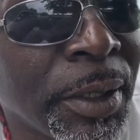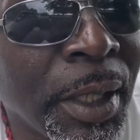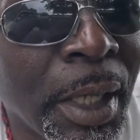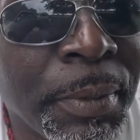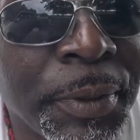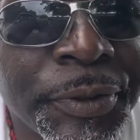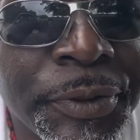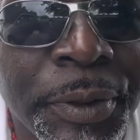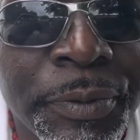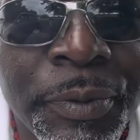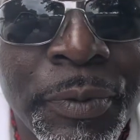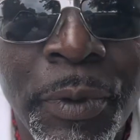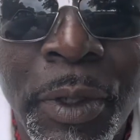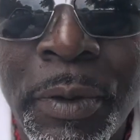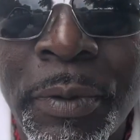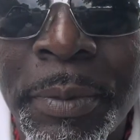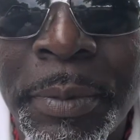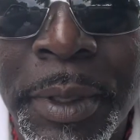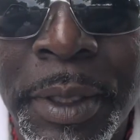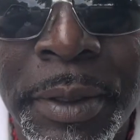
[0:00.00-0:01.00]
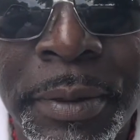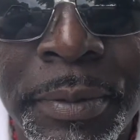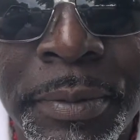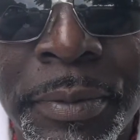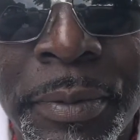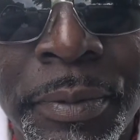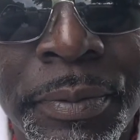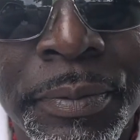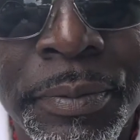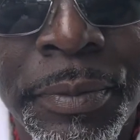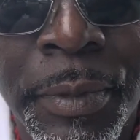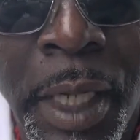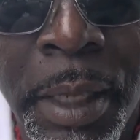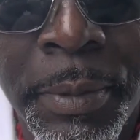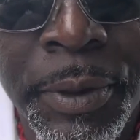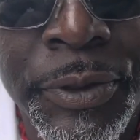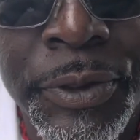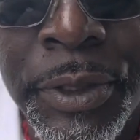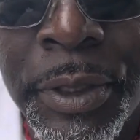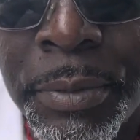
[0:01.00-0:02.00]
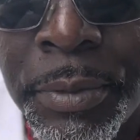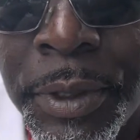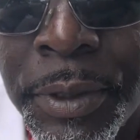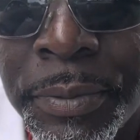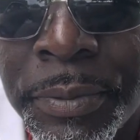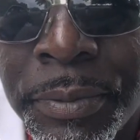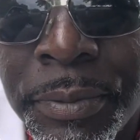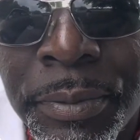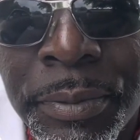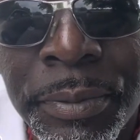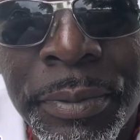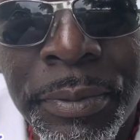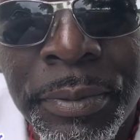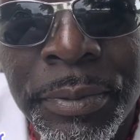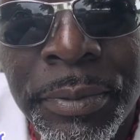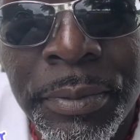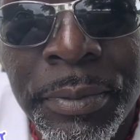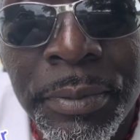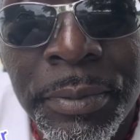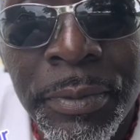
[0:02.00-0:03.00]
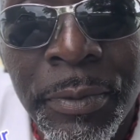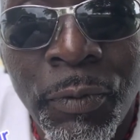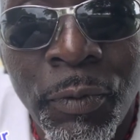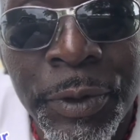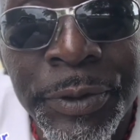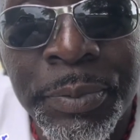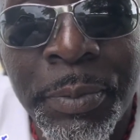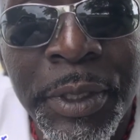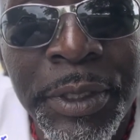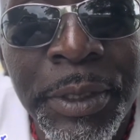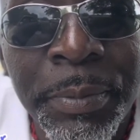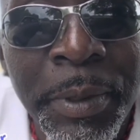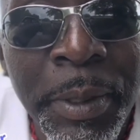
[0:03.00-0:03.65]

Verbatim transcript: number, something wrong with me. I'm a gentleman. What's meant to